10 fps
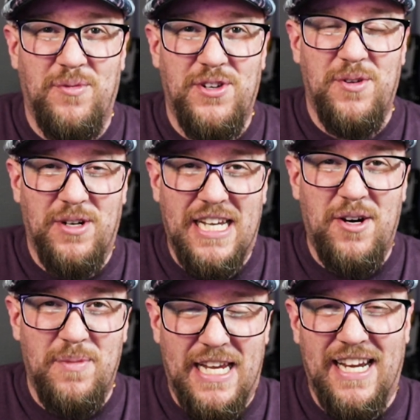she would
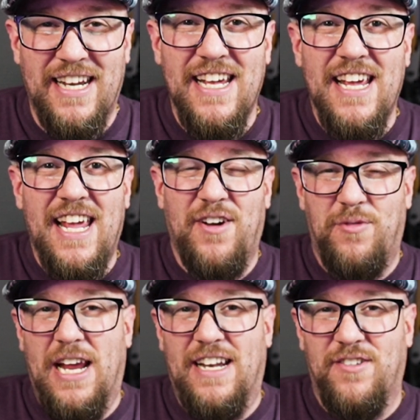kill me in
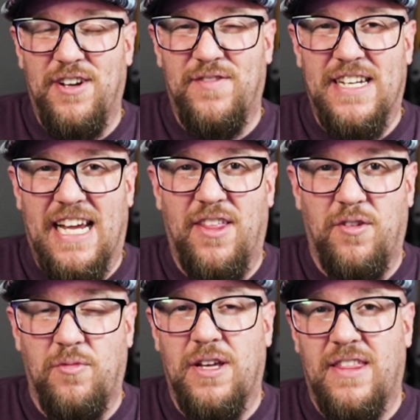if we had to live
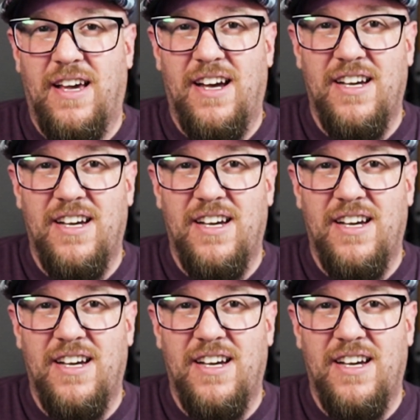together with